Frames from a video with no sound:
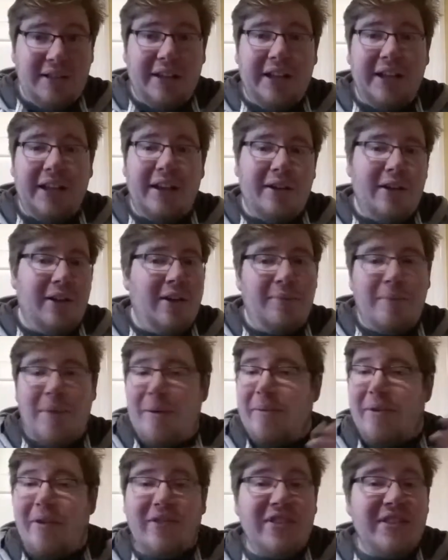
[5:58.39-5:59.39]
like
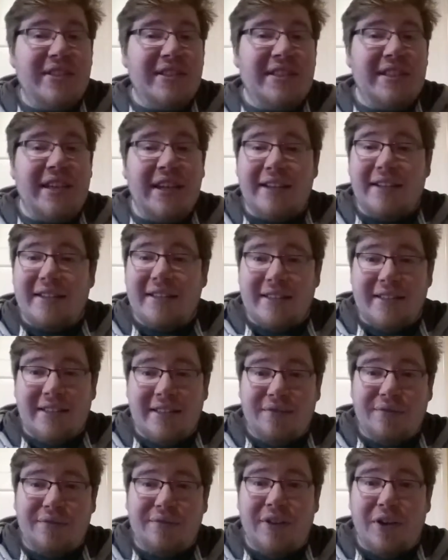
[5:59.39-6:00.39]
maybe of
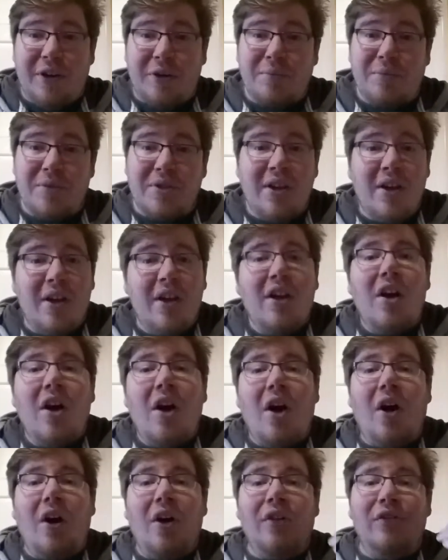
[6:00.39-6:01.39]
6 films
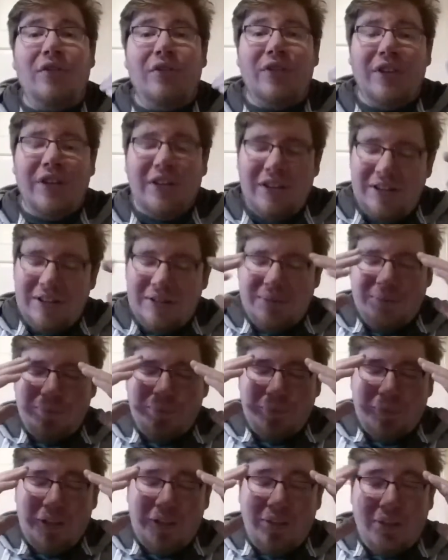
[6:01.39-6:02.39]
of
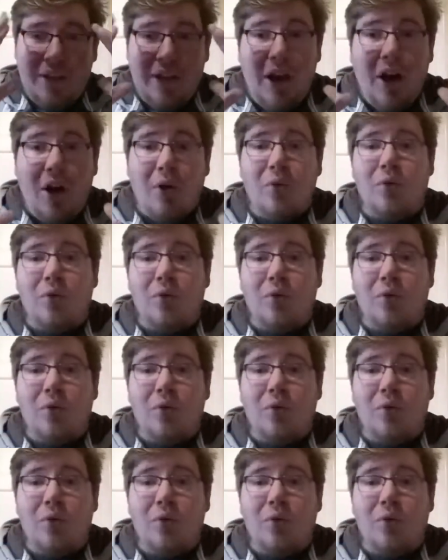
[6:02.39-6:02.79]
the